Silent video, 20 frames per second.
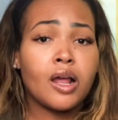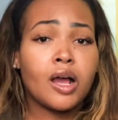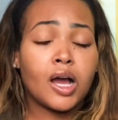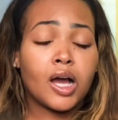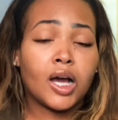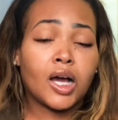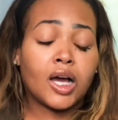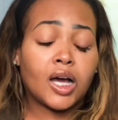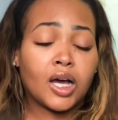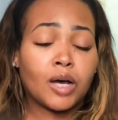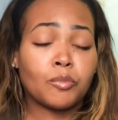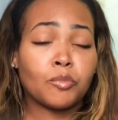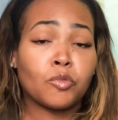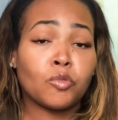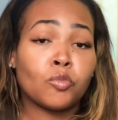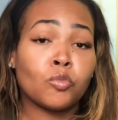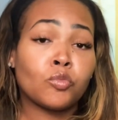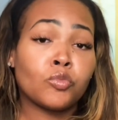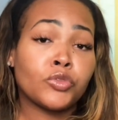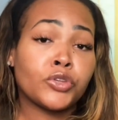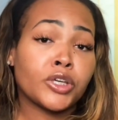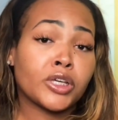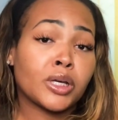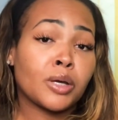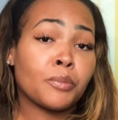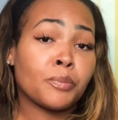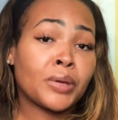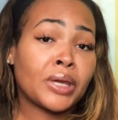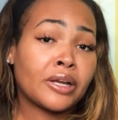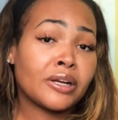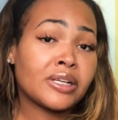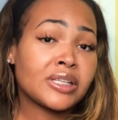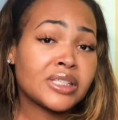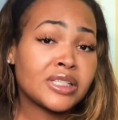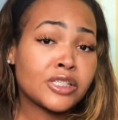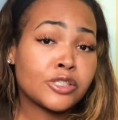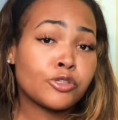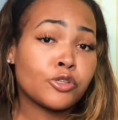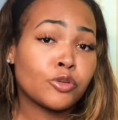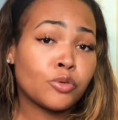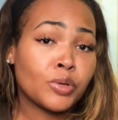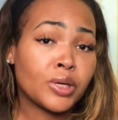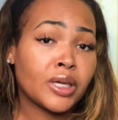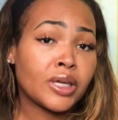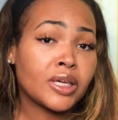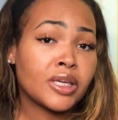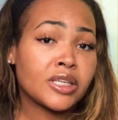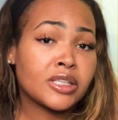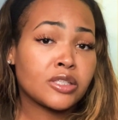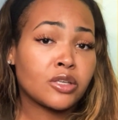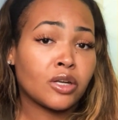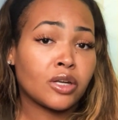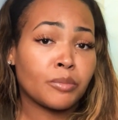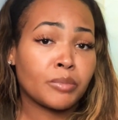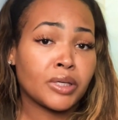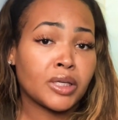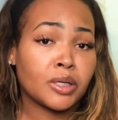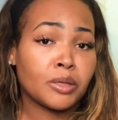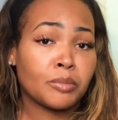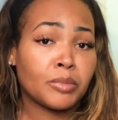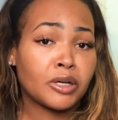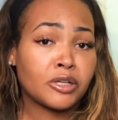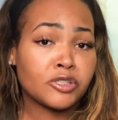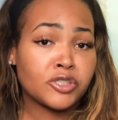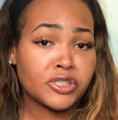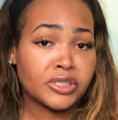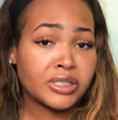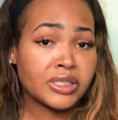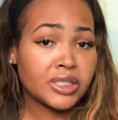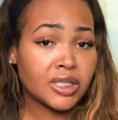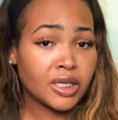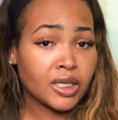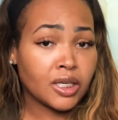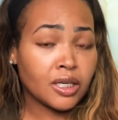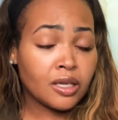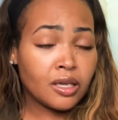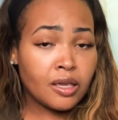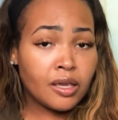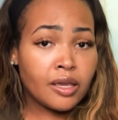The comparison to it is going to be Emergen C.